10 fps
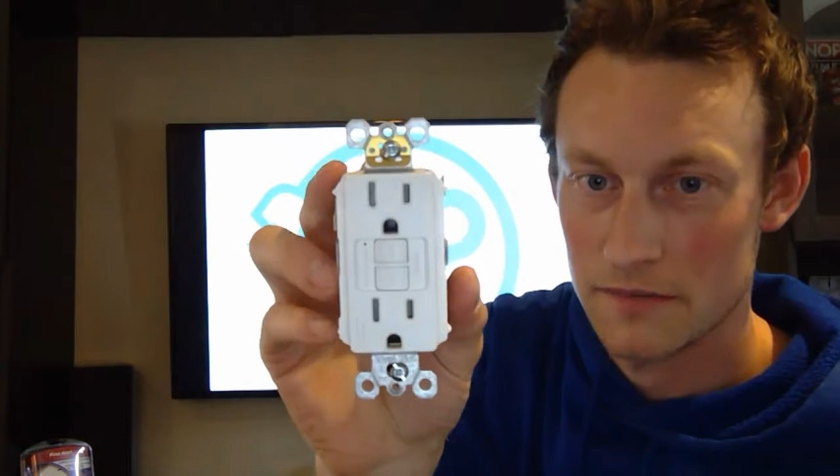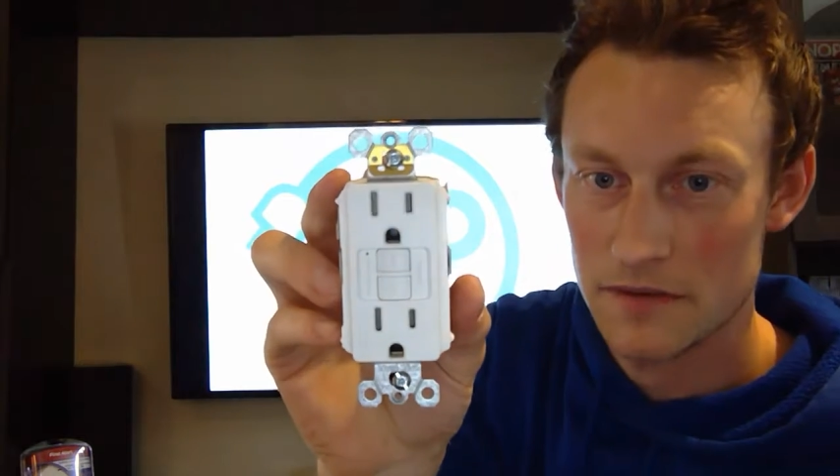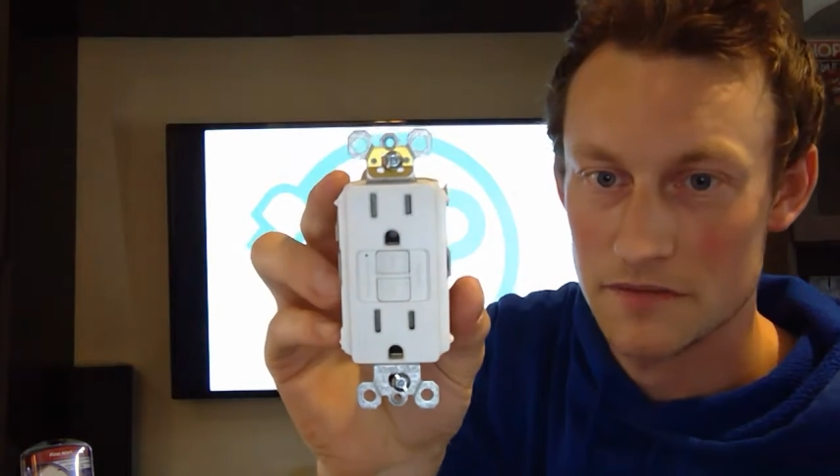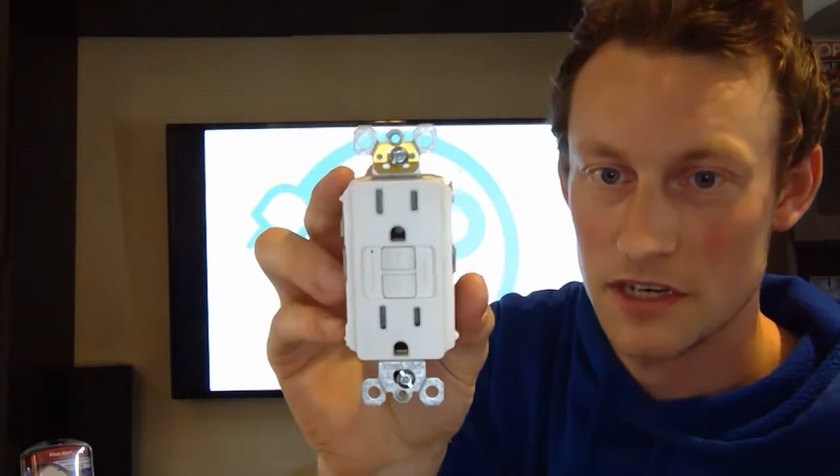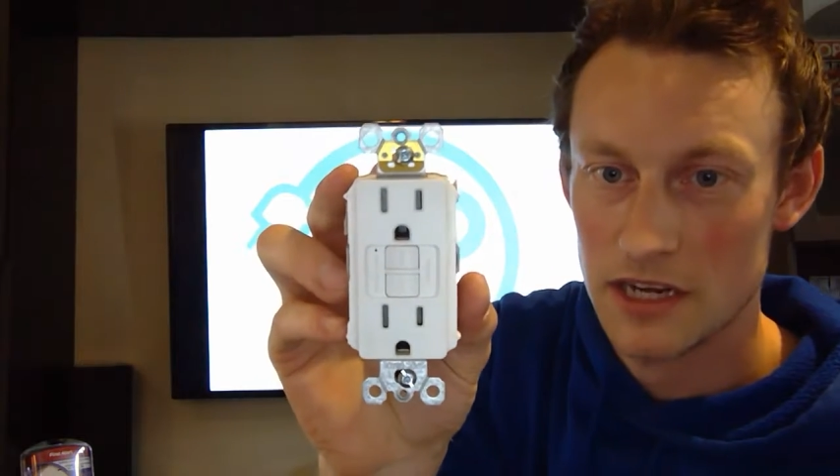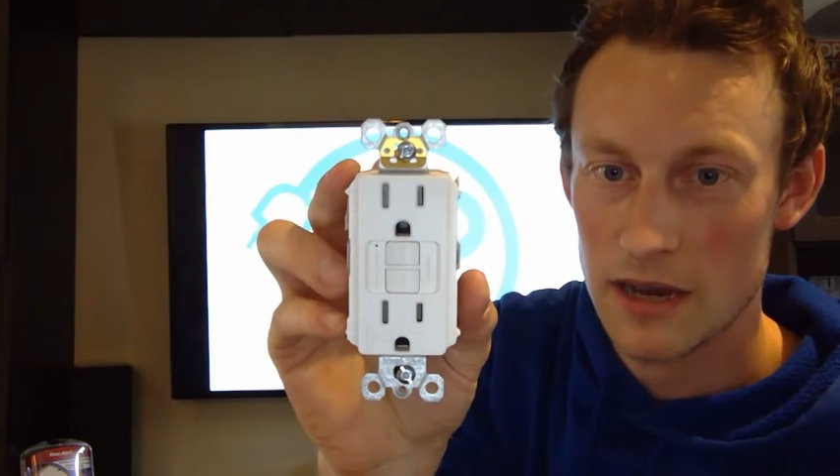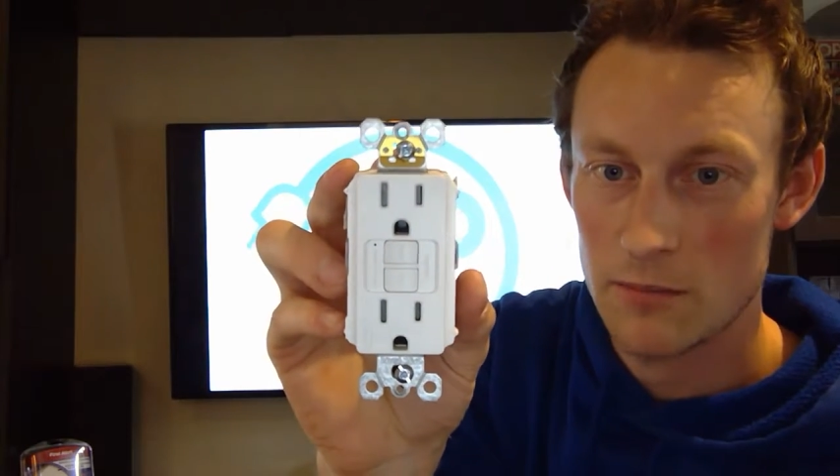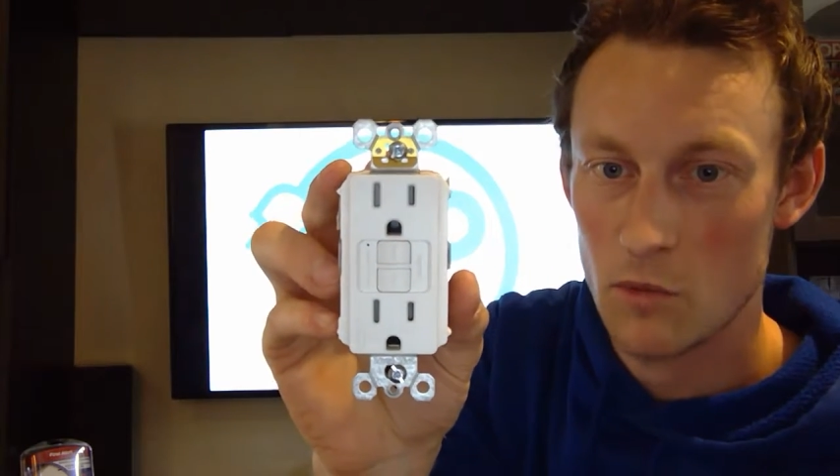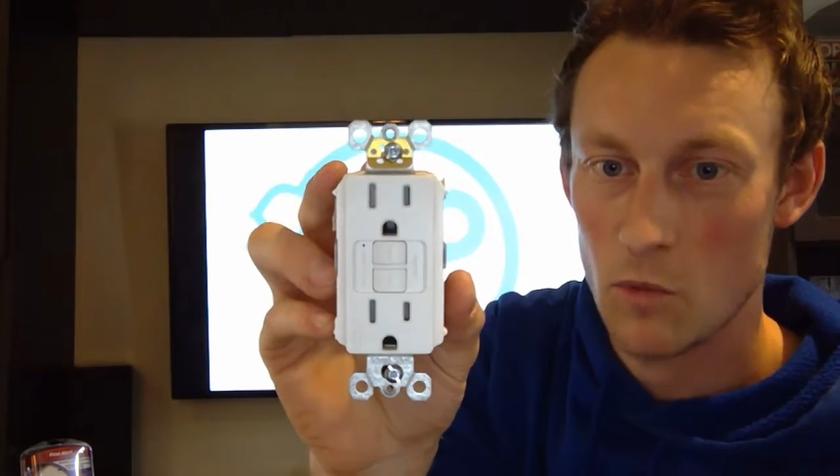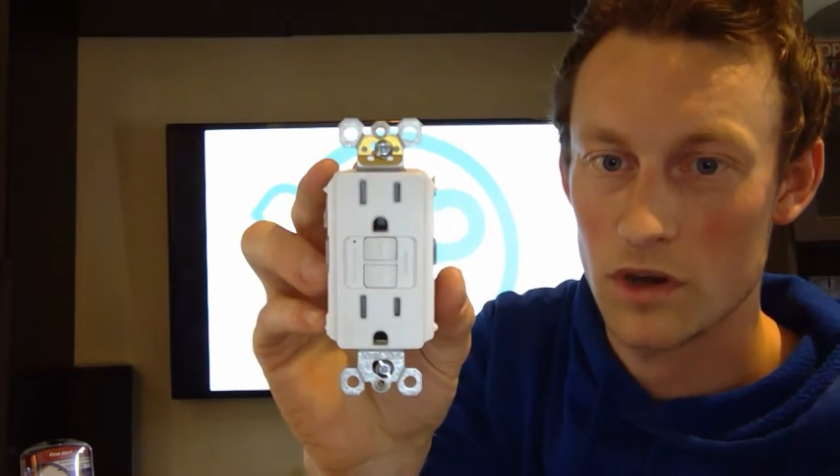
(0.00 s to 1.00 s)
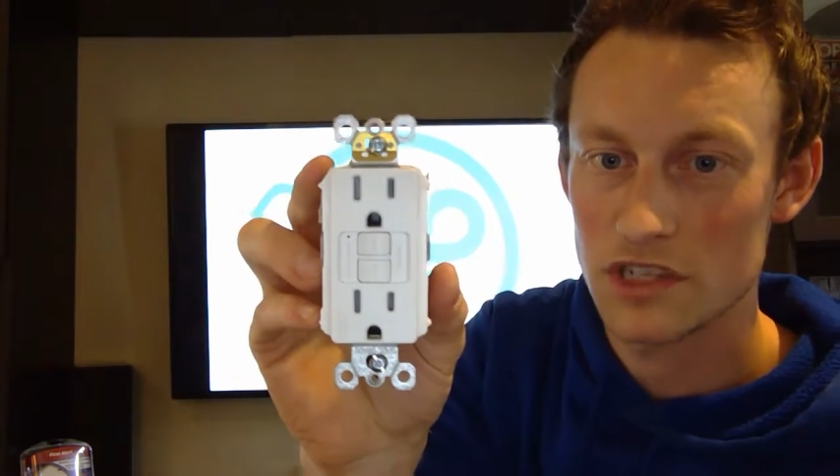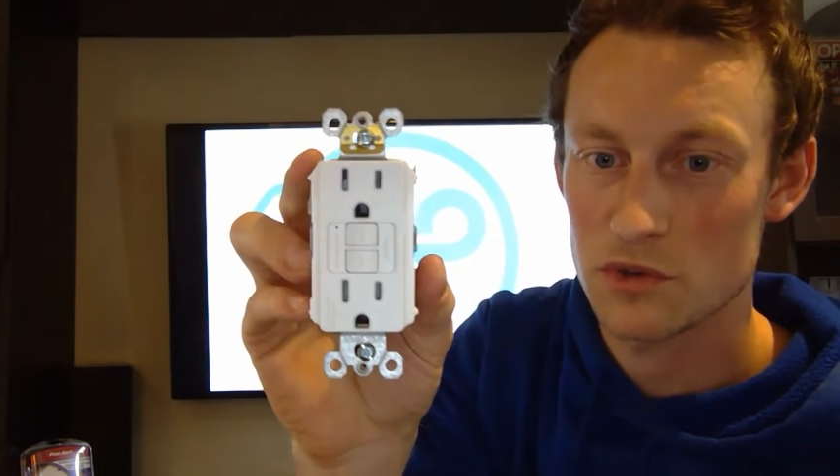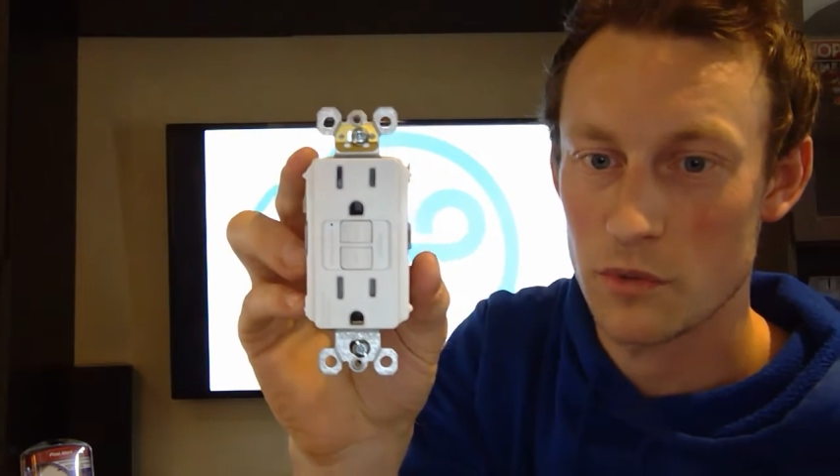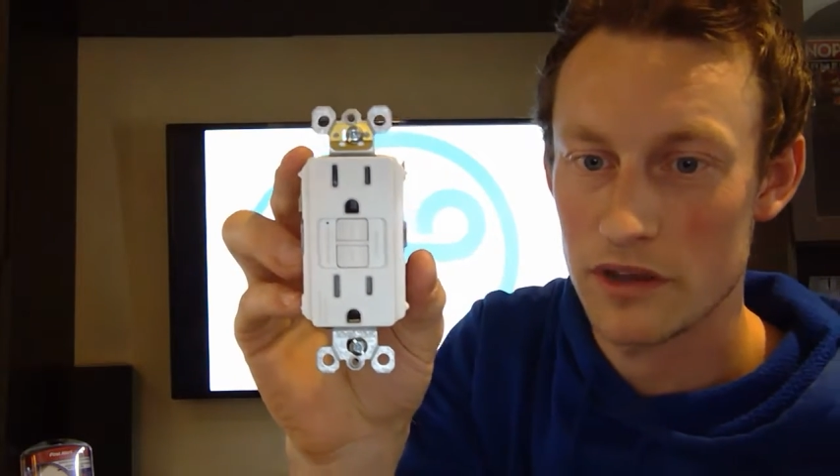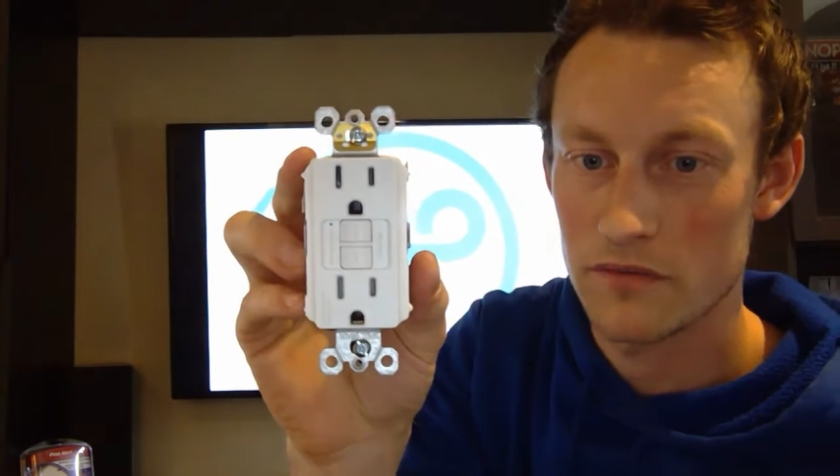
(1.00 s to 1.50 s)
15 amp,
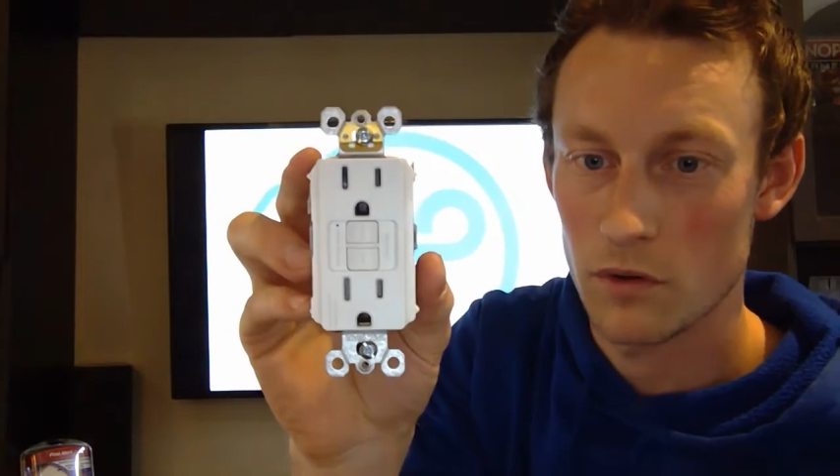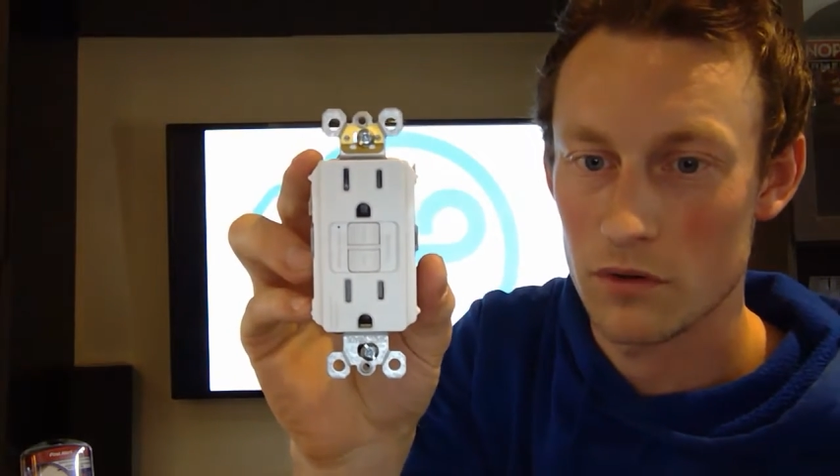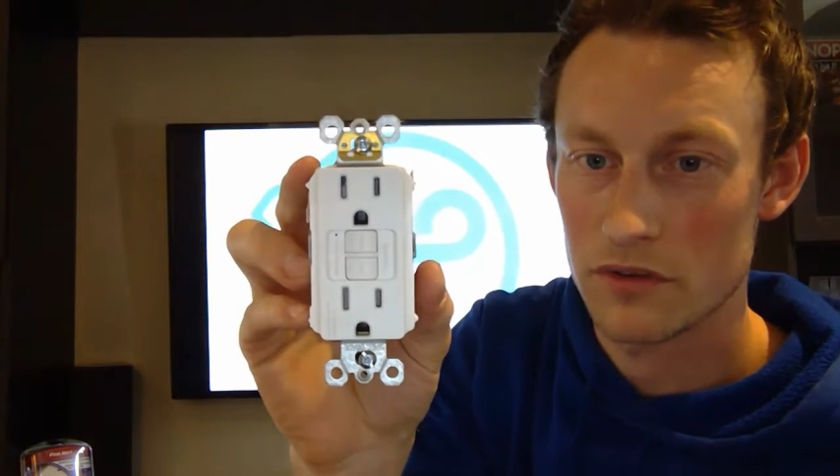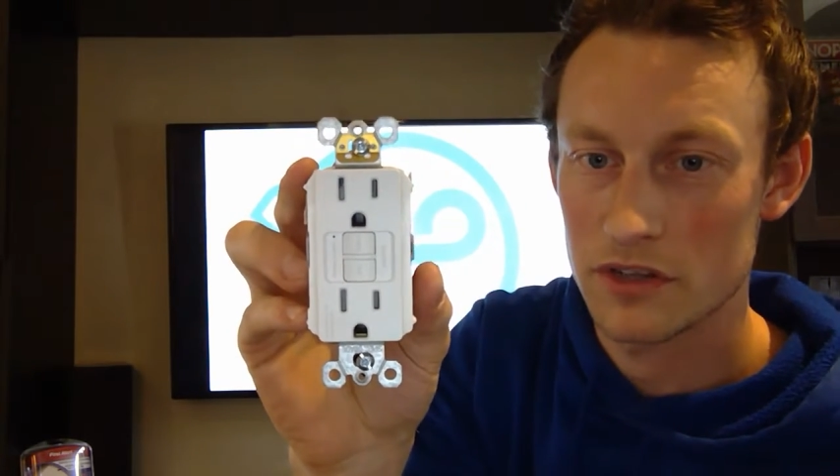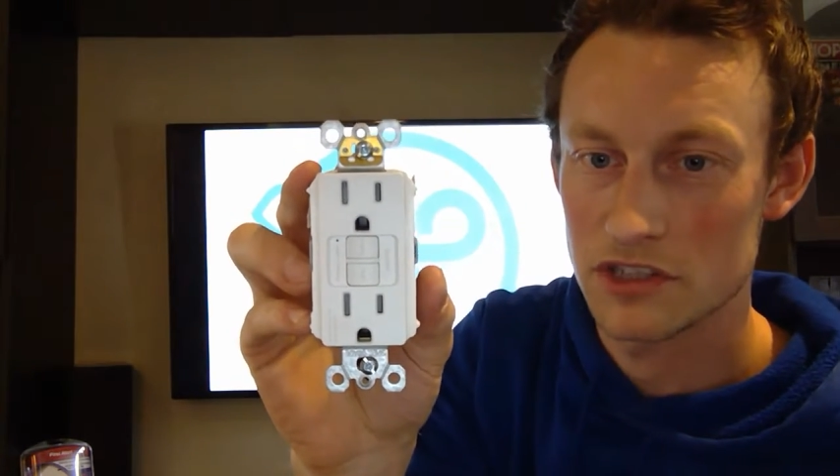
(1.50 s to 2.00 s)
120 volt